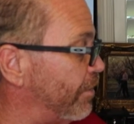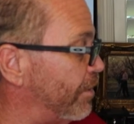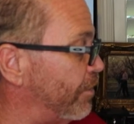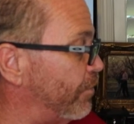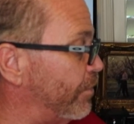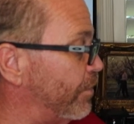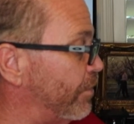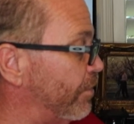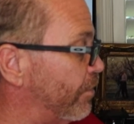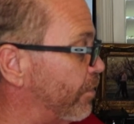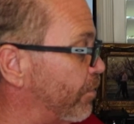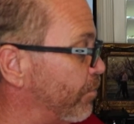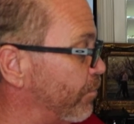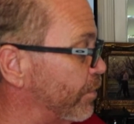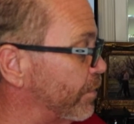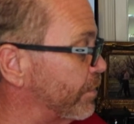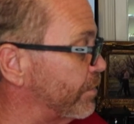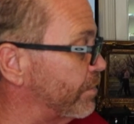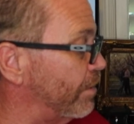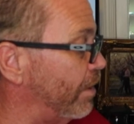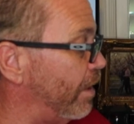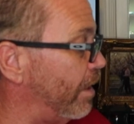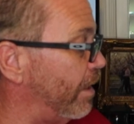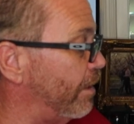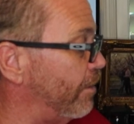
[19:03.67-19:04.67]
Then we go
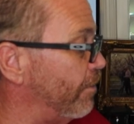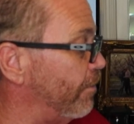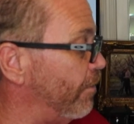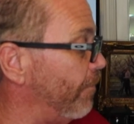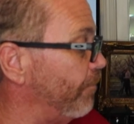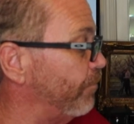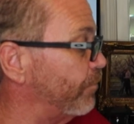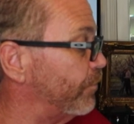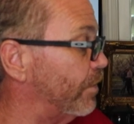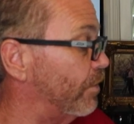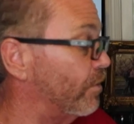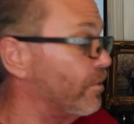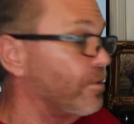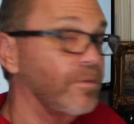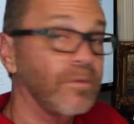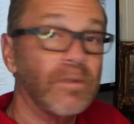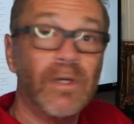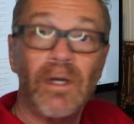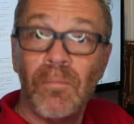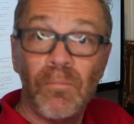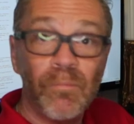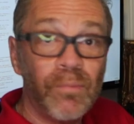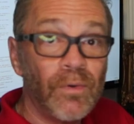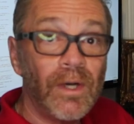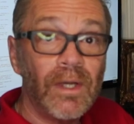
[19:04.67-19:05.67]
commercial auto,
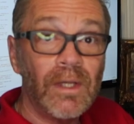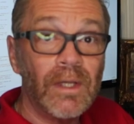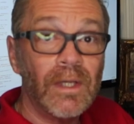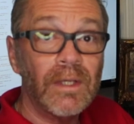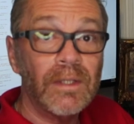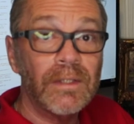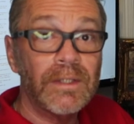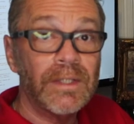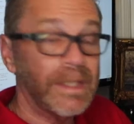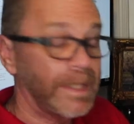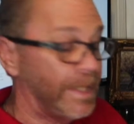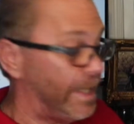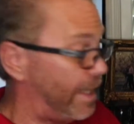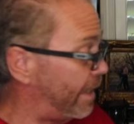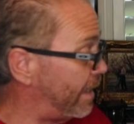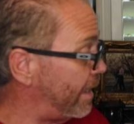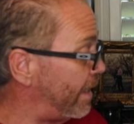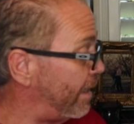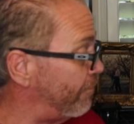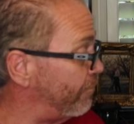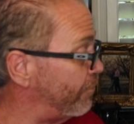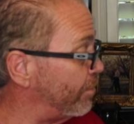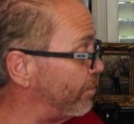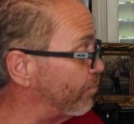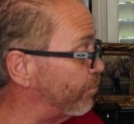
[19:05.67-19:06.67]
umbrella. You got to
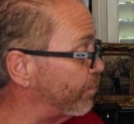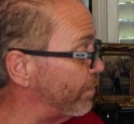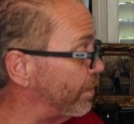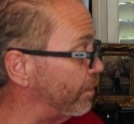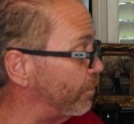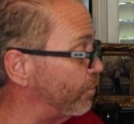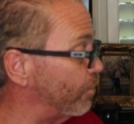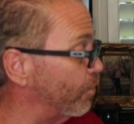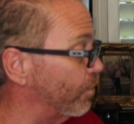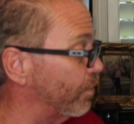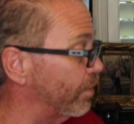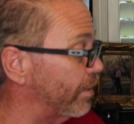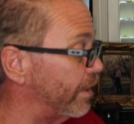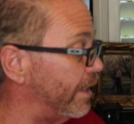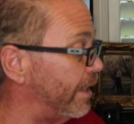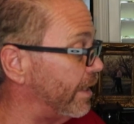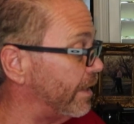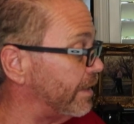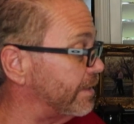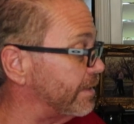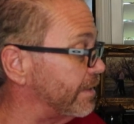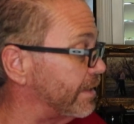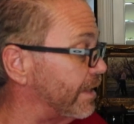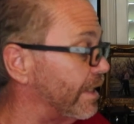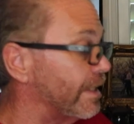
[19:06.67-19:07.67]
have an umbrella or
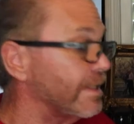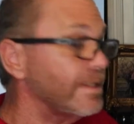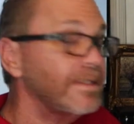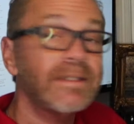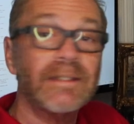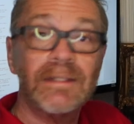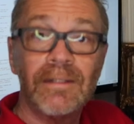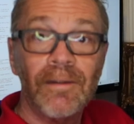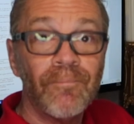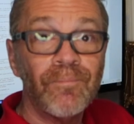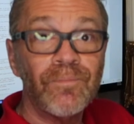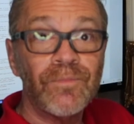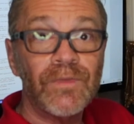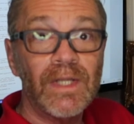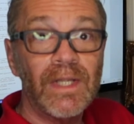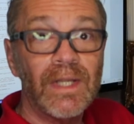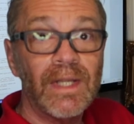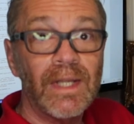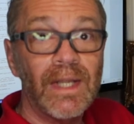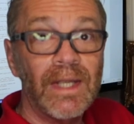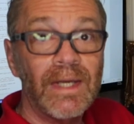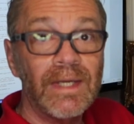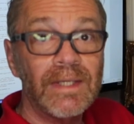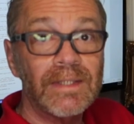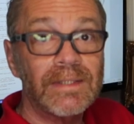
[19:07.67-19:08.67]
excess,
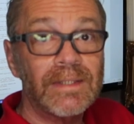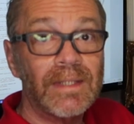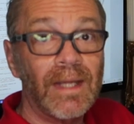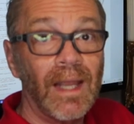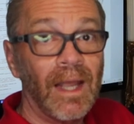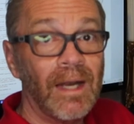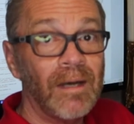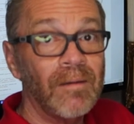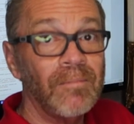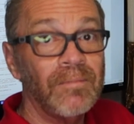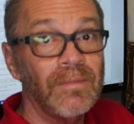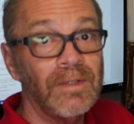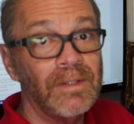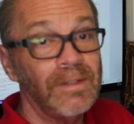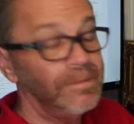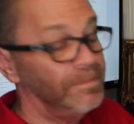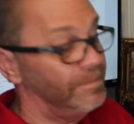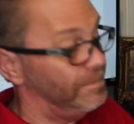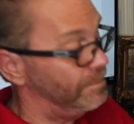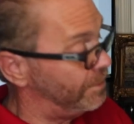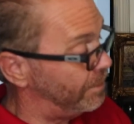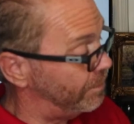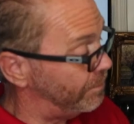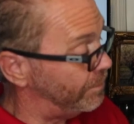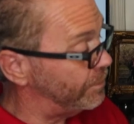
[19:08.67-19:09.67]
and it's got to.
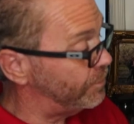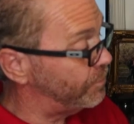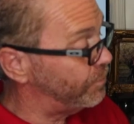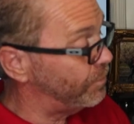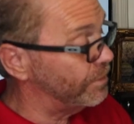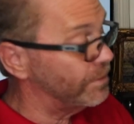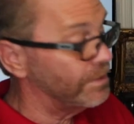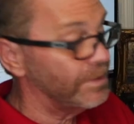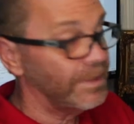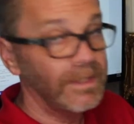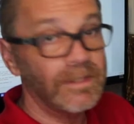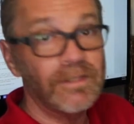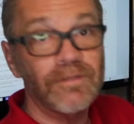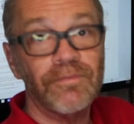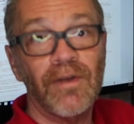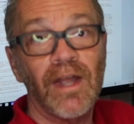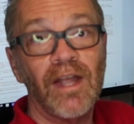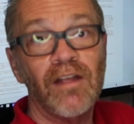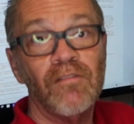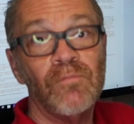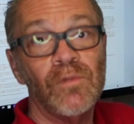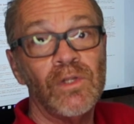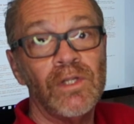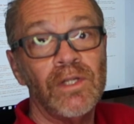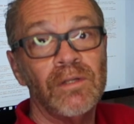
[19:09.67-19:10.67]
This one says
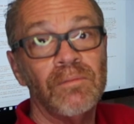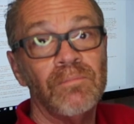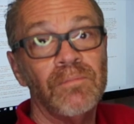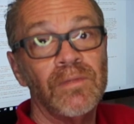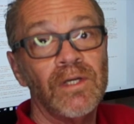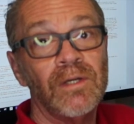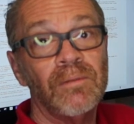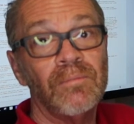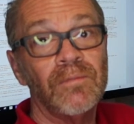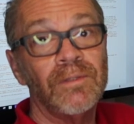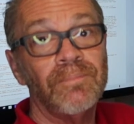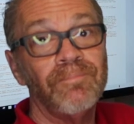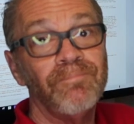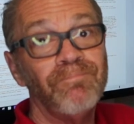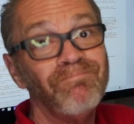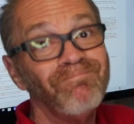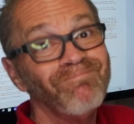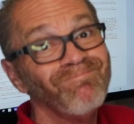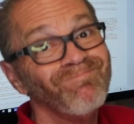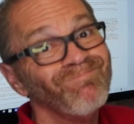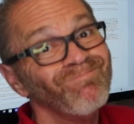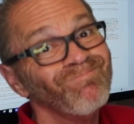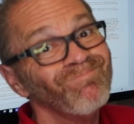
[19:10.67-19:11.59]
5 million minimum.